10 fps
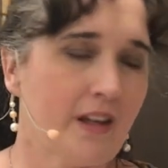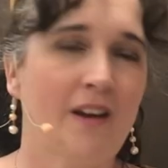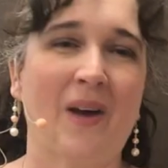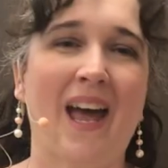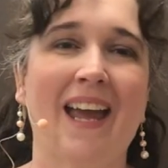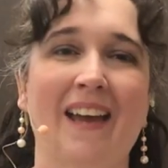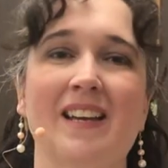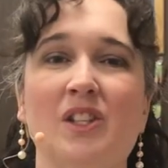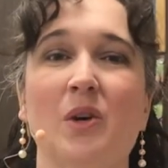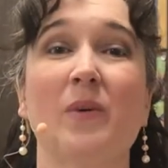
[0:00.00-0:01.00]
Okay,
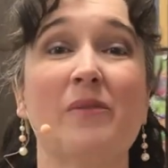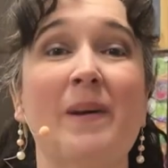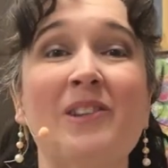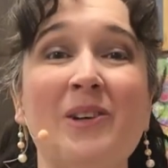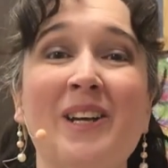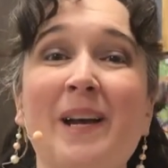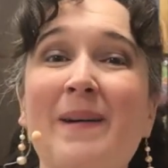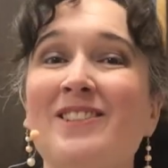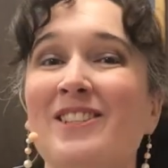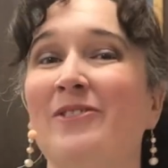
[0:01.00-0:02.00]
so we've been learning
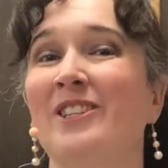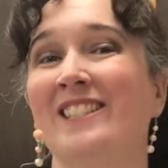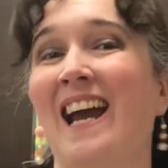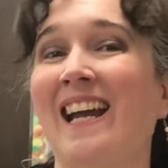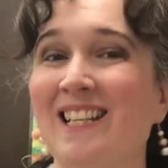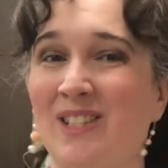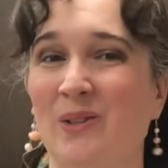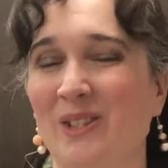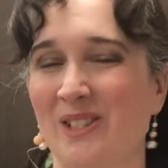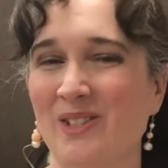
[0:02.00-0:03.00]
about different
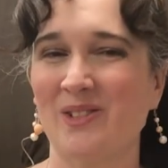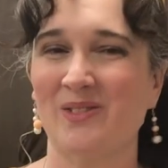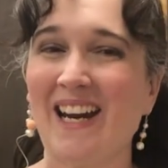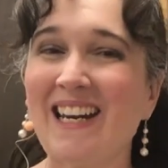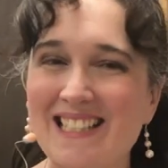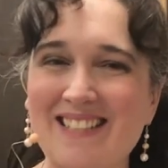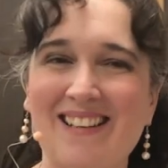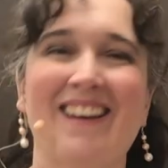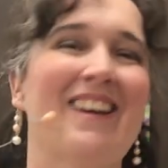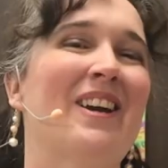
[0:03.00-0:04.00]
dinosaurs, right?
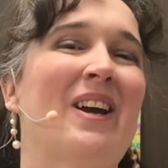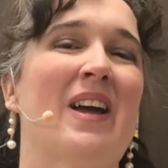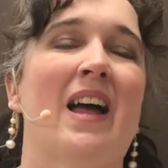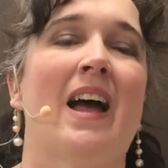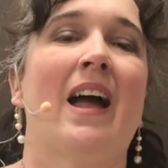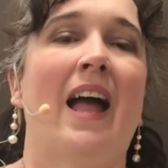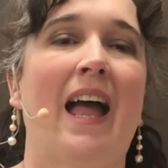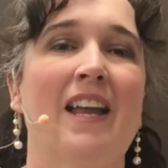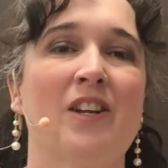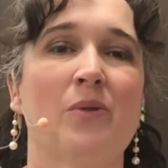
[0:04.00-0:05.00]

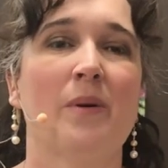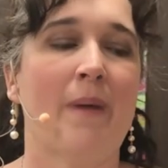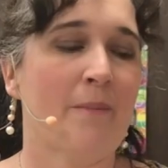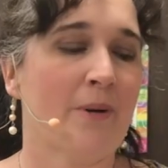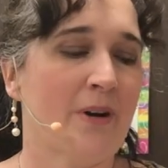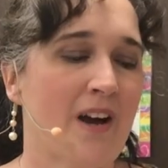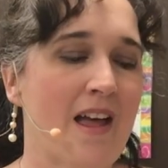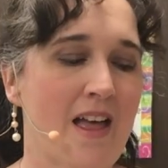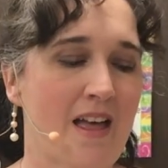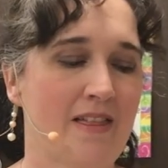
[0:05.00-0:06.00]
And you remember
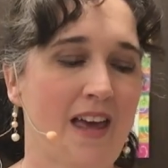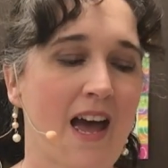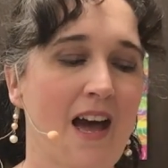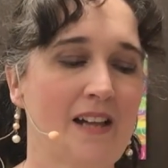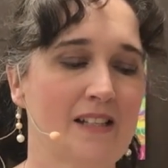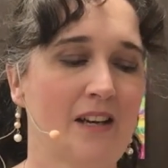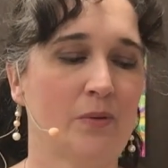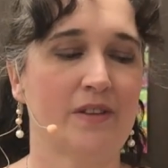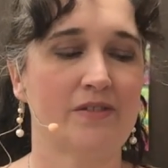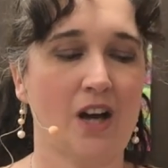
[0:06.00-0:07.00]
that
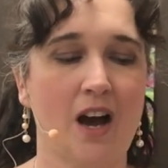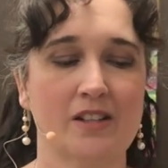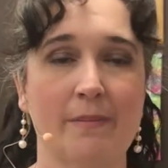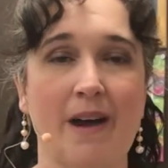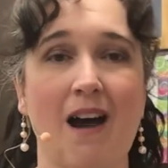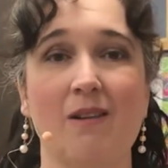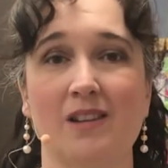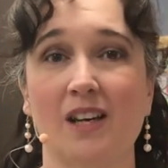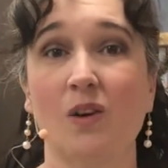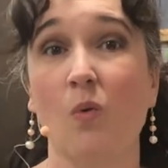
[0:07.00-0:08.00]
we've talked about
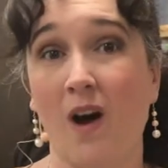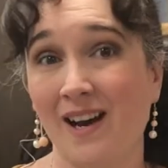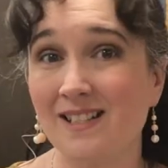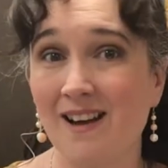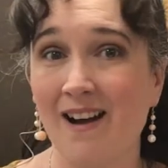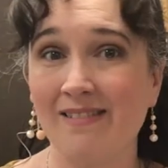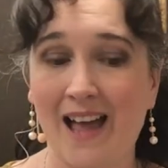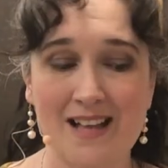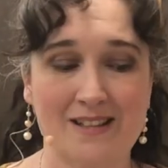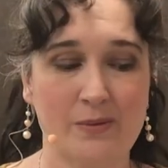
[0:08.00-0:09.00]
the iguanodon
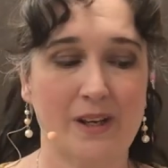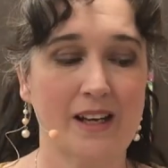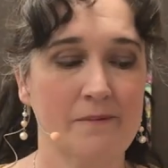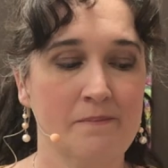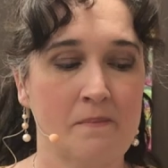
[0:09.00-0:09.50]
last week.